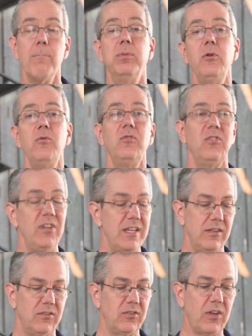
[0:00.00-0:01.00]
blue
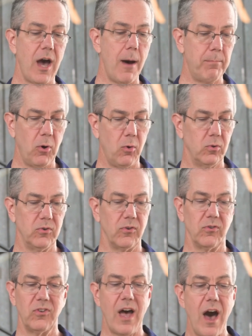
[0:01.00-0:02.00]
seats, cup
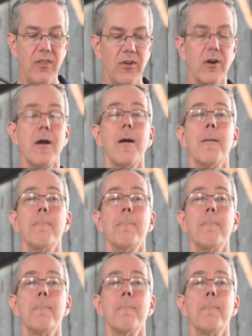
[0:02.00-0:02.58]
holders, other